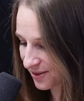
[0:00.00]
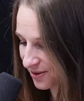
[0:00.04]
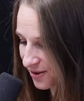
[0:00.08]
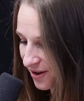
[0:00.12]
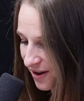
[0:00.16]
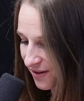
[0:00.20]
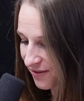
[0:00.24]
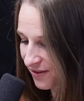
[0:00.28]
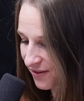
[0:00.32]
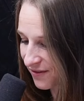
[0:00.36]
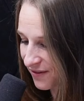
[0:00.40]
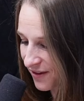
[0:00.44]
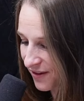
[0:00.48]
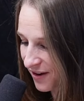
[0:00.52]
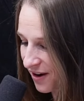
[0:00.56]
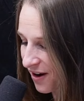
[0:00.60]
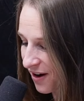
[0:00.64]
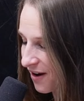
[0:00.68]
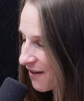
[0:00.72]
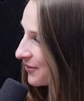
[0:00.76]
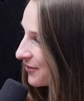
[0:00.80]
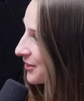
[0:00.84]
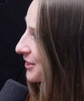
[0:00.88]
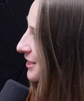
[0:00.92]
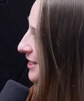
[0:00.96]
So you'll yeah. have a fun
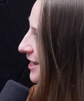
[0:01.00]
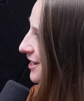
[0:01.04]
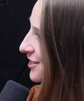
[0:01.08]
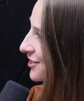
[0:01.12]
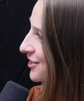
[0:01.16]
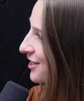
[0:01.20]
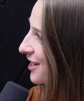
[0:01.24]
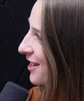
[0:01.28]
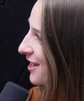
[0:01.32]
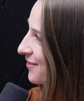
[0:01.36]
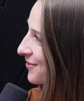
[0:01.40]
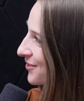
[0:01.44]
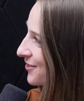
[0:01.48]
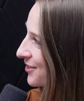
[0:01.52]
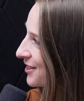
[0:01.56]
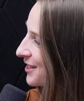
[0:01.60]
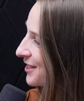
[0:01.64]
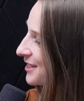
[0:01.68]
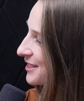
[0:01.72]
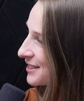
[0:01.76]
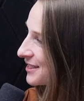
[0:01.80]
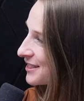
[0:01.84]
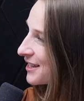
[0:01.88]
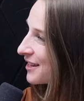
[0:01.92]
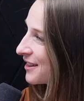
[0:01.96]
conversation mm-hmm. after
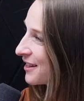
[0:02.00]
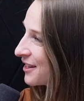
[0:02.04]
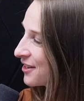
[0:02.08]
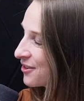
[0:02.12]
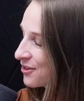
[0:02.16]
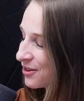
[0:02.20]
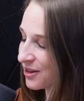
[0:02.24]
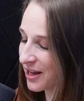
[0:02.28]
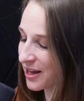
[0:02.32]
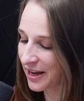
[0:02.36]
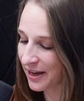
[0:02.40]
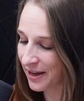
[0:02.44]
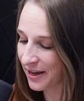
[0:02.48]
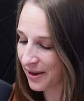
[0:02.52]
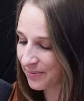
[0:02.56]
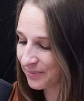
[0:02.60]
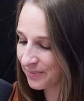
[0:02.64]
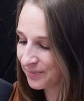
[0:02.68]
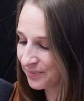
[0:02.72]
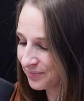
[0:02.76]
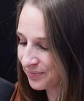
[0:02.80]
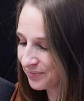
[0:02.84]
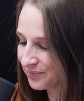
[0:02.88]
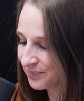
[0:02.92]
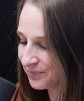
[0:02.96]
this. Man, I think you'll like cool.
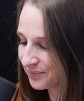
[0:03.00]
him.